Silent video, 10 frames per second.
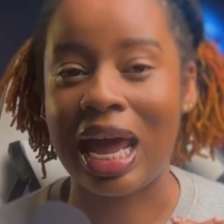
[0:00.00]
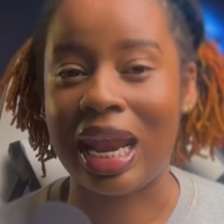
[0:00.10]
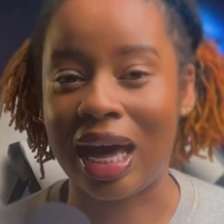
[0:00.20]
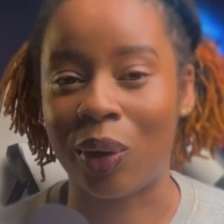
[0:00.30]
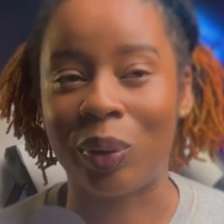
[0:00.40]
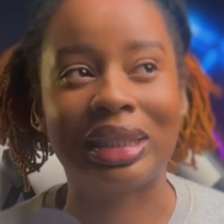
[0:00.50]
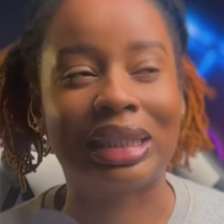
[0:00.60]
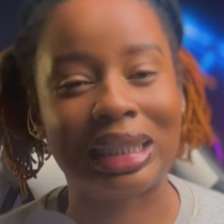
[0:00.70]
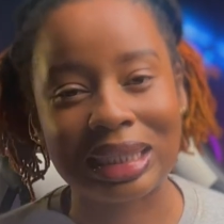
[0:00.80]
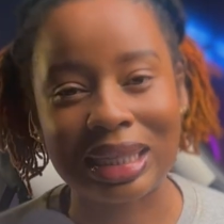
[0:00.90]
Now,
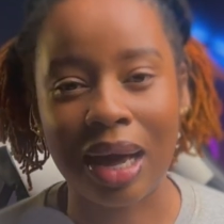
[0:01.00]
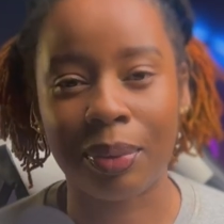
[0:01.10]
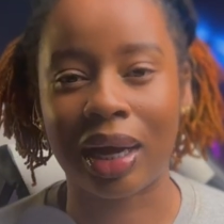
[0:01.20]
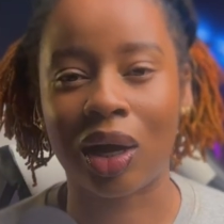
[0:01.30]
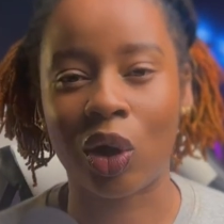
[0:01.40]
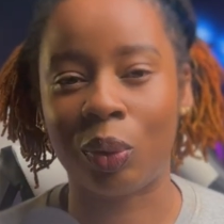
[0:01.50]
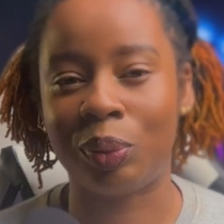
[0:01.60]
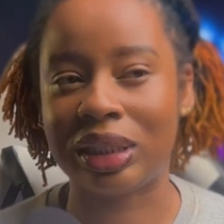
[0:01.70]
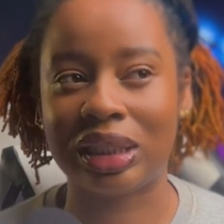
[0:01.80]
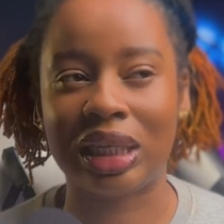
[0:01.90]
this app can
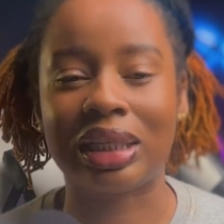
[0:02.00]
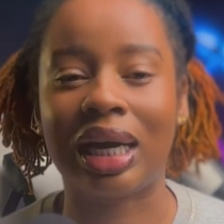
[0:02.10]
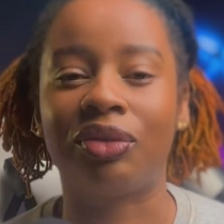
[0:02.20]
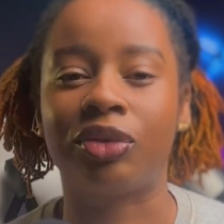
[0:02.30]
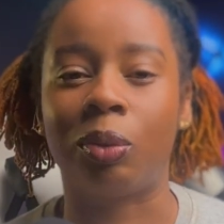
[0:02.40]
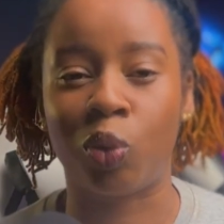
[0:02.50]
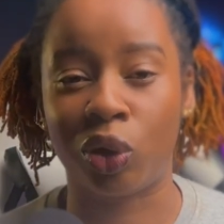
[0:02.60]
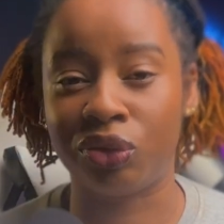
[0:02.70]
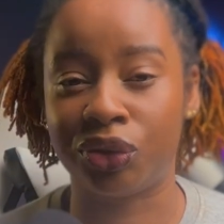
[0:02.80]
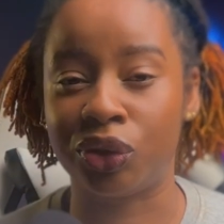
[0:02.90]
copy data from
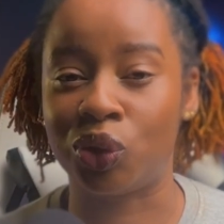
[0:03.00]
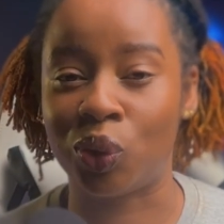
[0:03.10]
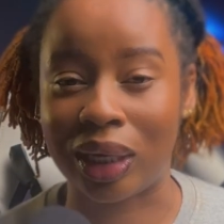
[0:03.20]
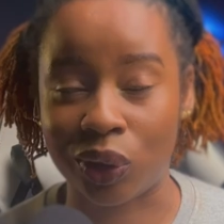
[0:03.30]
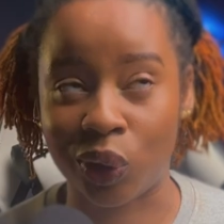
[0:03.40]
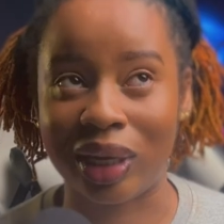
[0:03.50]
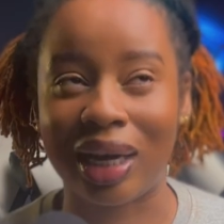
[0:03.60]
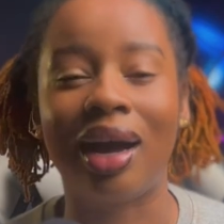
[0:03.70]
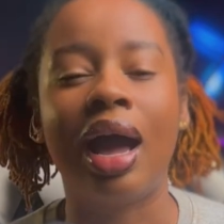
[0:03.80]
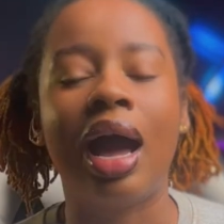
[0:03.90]
one phone to
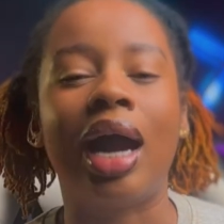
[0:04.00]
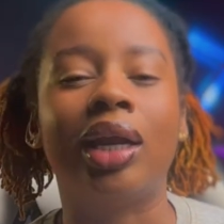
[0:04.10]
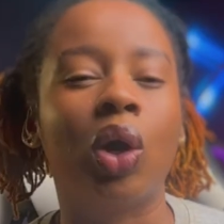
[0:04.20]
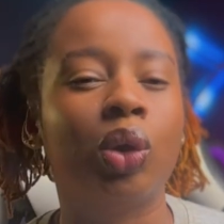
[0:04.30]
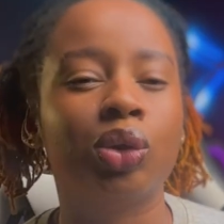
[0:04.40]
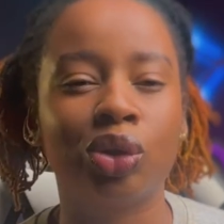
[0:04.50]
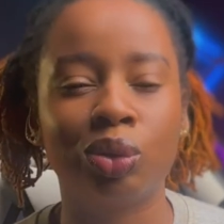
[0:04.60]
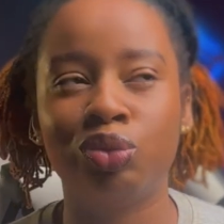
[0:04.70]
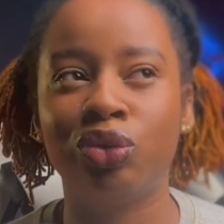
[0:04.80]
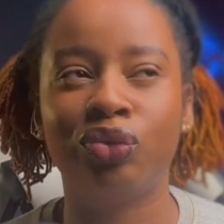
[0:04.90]
another and also
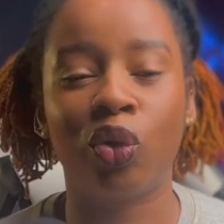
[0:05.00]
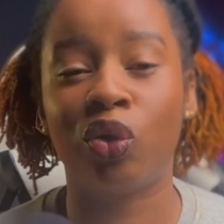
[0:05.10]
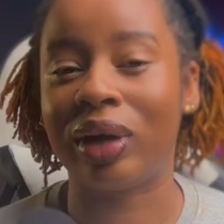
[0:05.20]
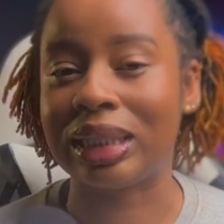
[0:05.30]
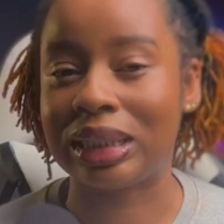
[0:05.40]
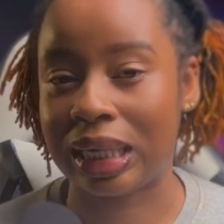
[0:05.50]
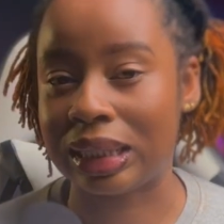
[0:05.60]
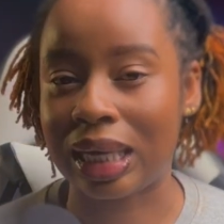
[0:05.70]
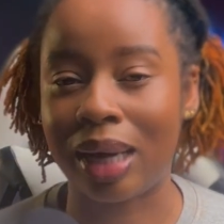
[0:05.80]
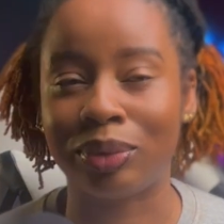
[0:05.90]
move over 10
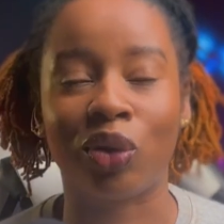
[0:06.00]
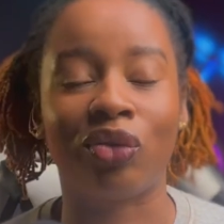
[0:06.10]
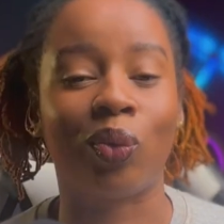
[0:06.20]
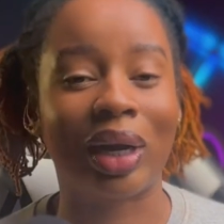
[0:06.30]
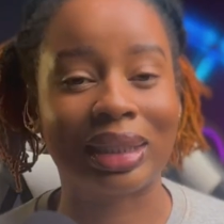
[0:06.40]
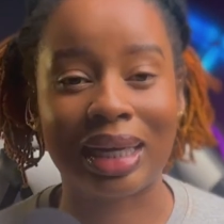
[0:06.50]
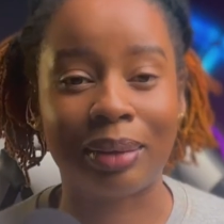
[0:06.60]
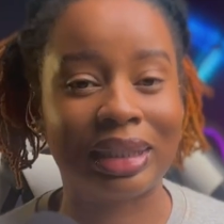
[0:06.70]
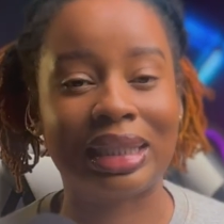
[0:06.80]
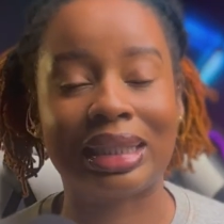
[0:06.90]
types of
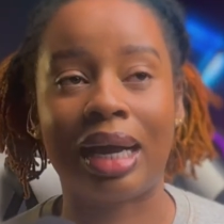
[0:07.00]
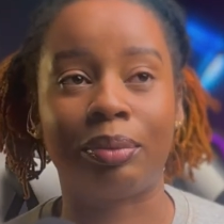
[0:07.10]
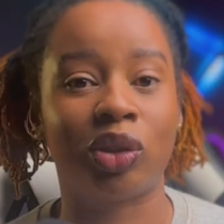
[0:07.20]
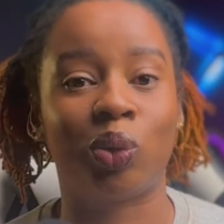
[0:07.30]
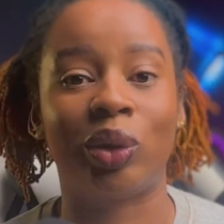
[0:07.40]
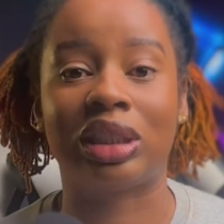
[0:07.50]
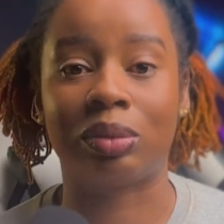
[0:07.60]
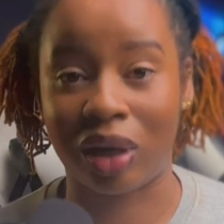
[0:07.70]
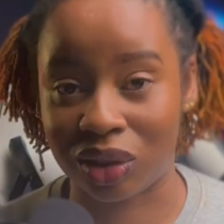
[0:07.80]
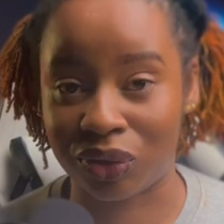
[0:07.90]
WhatsApp data between
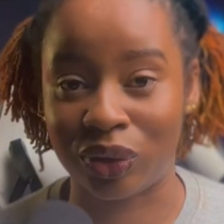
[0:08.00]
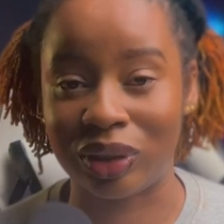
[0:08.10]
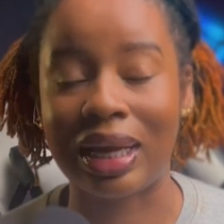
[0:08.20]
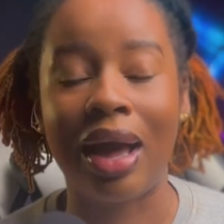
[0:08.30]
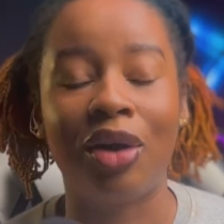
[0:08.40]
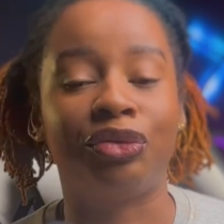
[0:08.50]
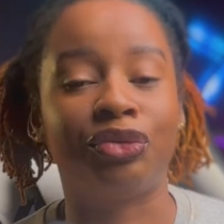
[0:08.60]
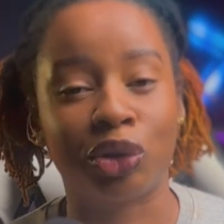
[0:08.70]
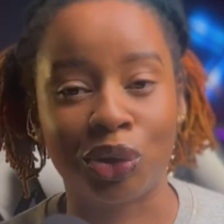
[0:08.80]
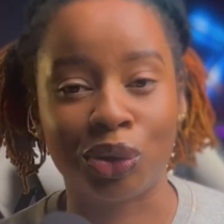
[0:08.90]
smartphones
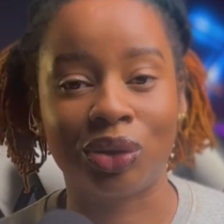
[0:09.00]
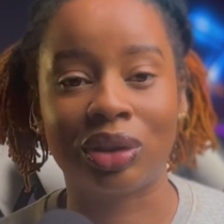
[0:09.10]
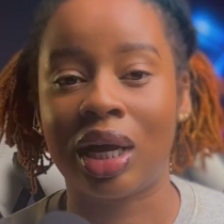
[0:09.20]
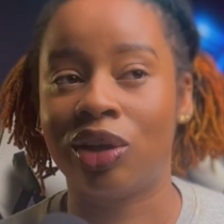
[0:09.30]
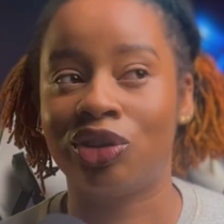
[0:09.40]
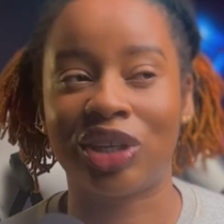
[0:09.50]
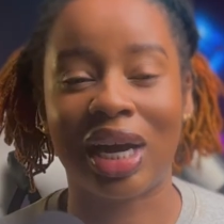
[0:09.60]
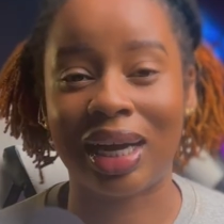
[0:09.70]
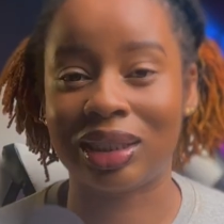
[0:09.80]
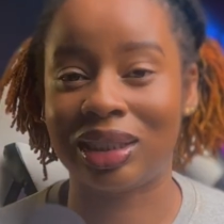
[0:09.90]
photos,
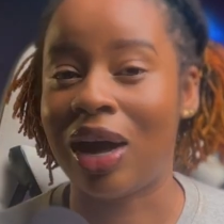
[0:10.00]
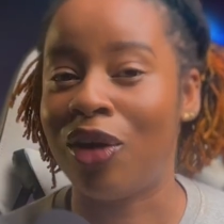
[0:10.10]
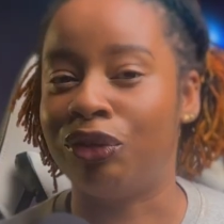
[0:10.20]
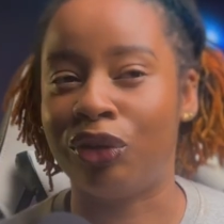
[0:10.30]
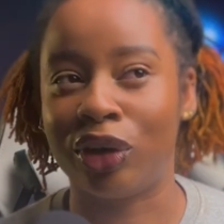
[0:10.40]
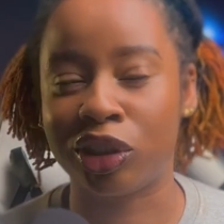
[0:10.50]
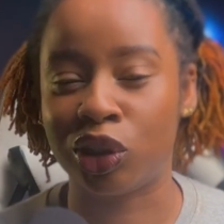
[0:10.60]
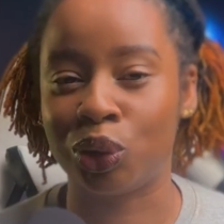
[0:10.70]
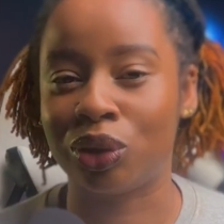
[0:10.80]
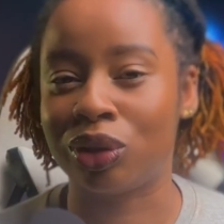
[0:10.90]
chats, voice
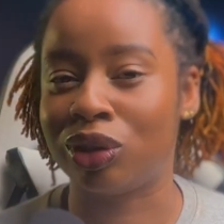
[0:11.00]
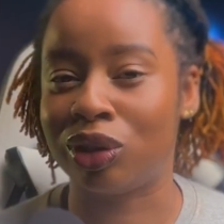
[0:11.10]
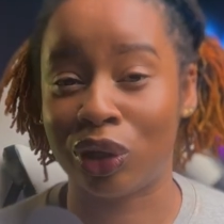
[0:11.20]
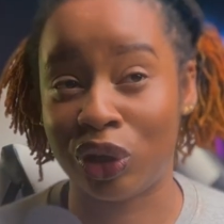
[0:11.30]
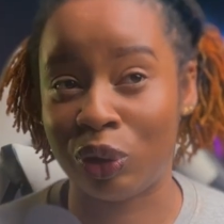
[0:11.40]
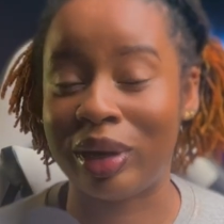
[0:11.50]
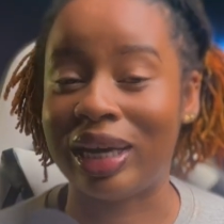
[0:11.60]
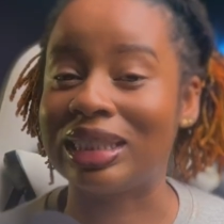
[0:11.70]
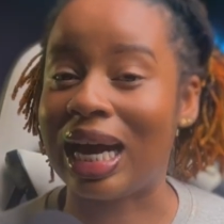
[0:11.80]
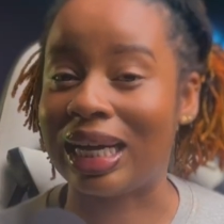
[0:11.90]
notes,
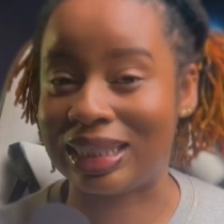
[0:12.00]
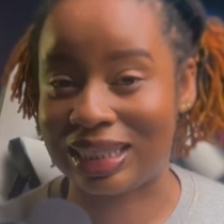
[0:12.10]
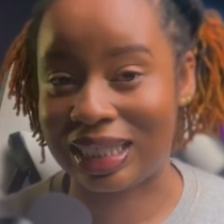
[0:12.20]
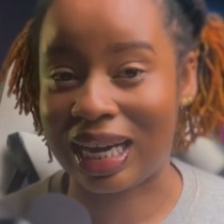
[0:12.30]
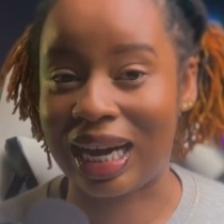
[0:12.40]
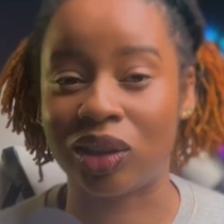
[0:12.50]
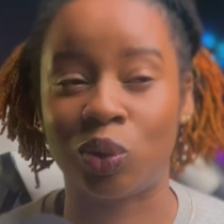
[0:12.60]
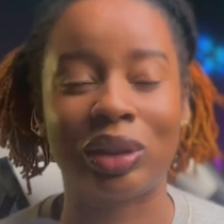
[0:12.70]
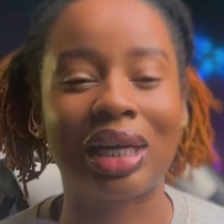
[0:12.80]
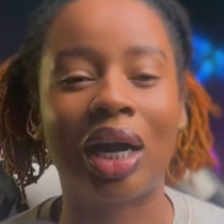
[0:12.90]
documents, and stickers
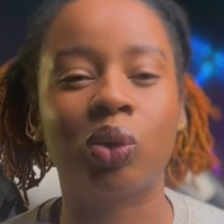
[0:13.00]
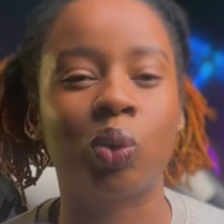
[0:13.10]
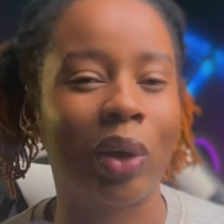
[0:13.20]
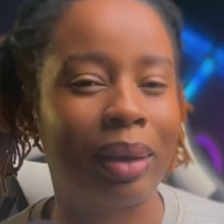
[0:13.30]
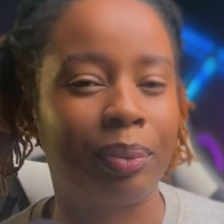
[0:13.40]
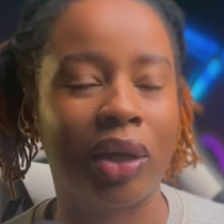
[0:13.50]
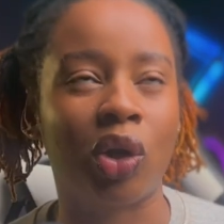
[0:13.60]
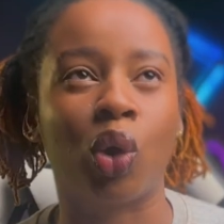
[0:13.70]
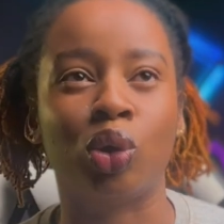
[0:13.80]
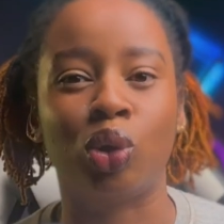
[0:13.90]
without wiping
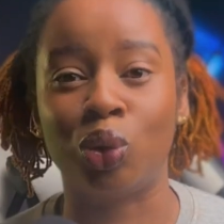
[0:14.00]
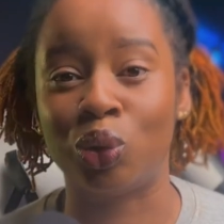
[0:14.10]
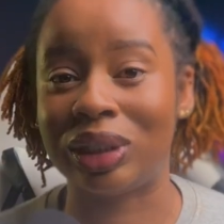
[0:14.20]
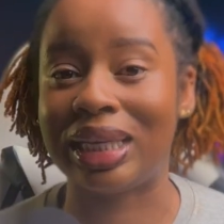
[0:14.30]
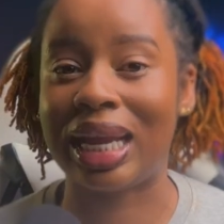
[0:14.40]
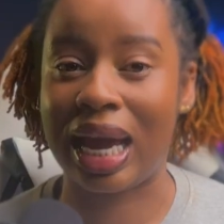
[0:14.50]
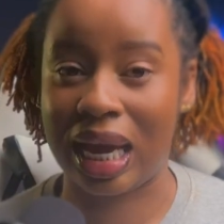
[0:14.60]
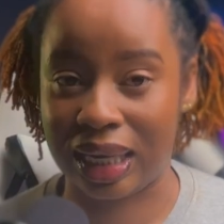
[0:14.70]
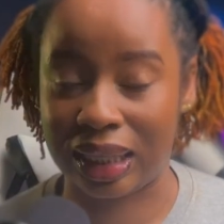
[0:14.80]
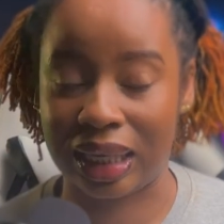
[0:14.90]
or losing
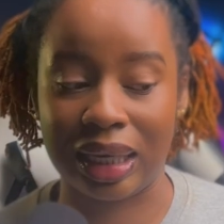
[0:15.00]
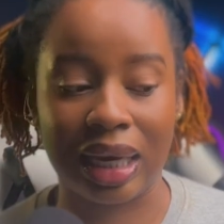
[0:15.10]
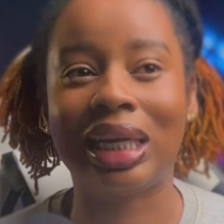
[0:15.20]
anything.